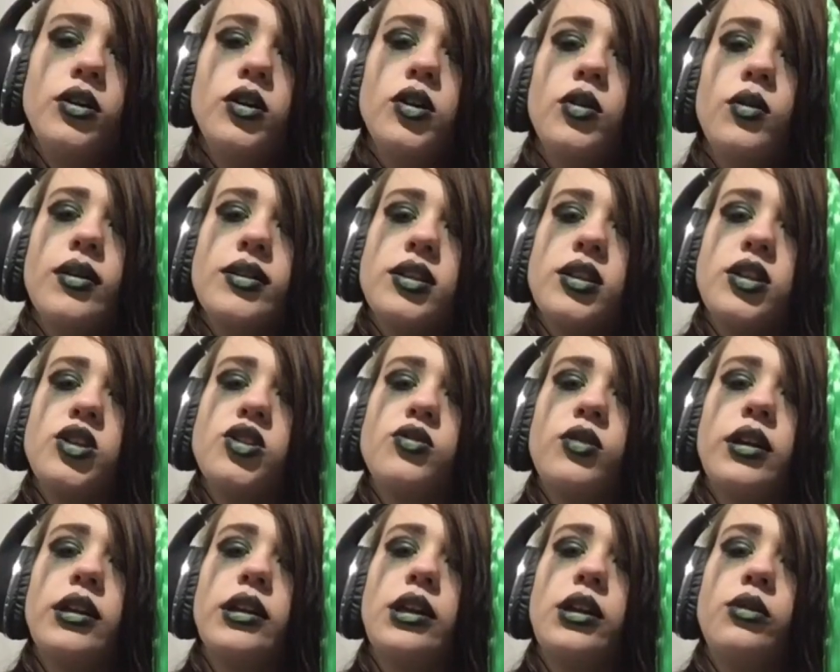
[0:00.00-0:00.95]
You, as an
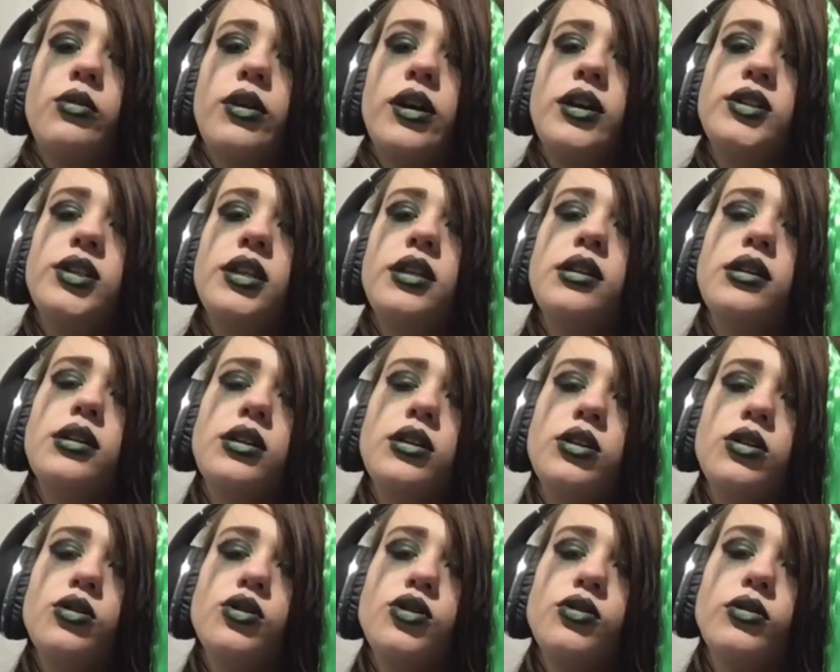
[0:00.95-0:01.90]
Australian crazy, need a
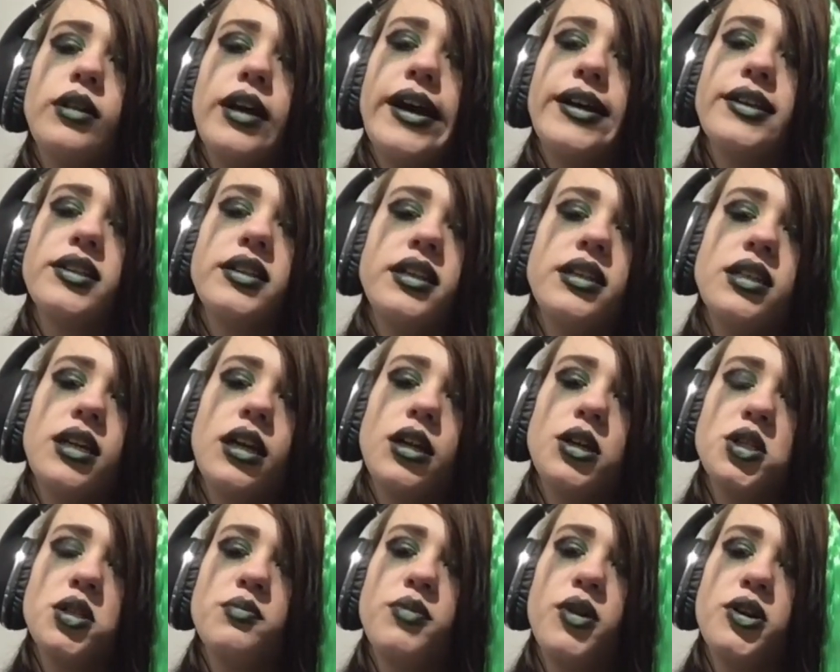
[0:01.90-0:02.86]
neutral and an
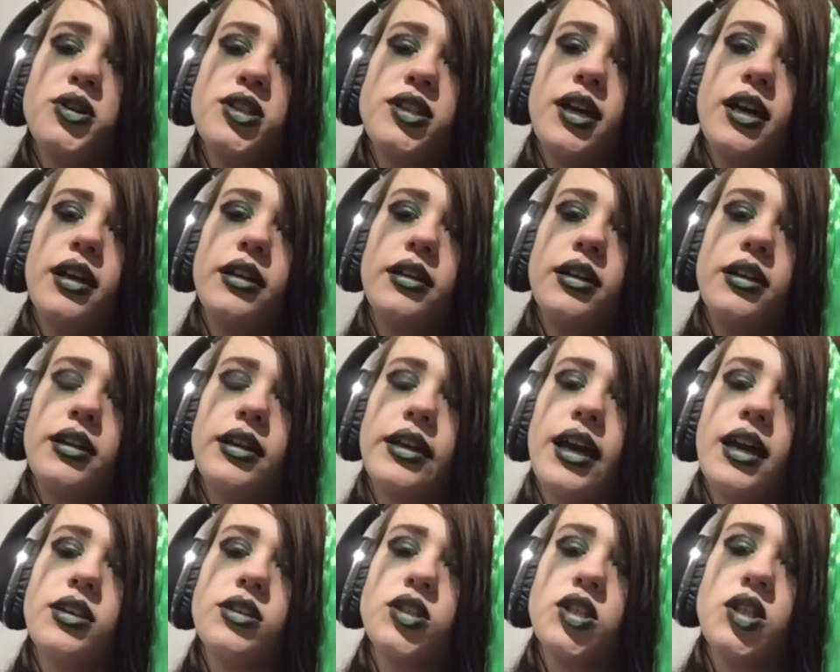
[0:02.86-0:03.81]
intelligent personality to
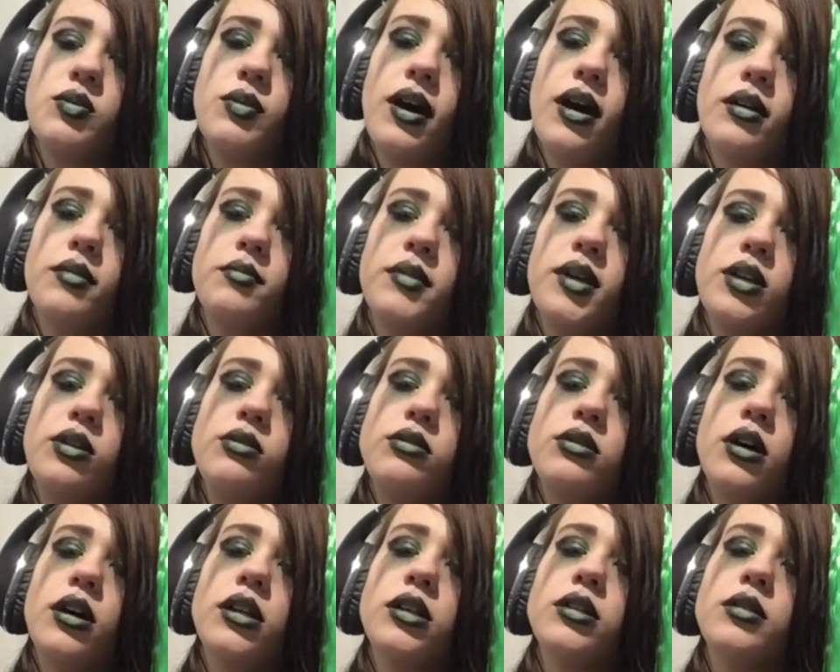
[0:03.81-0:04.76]
cancel you out and make you
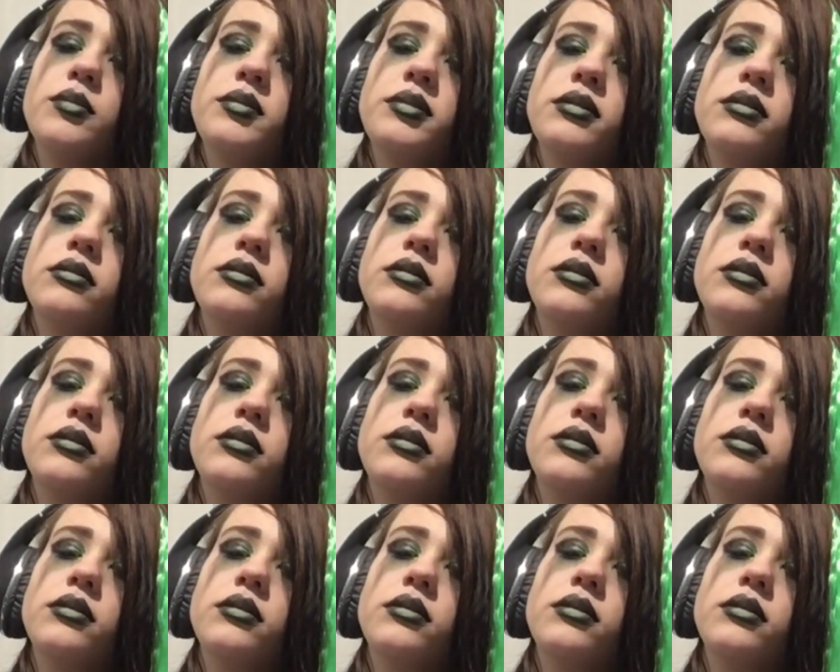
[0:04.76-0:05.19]
tolerable.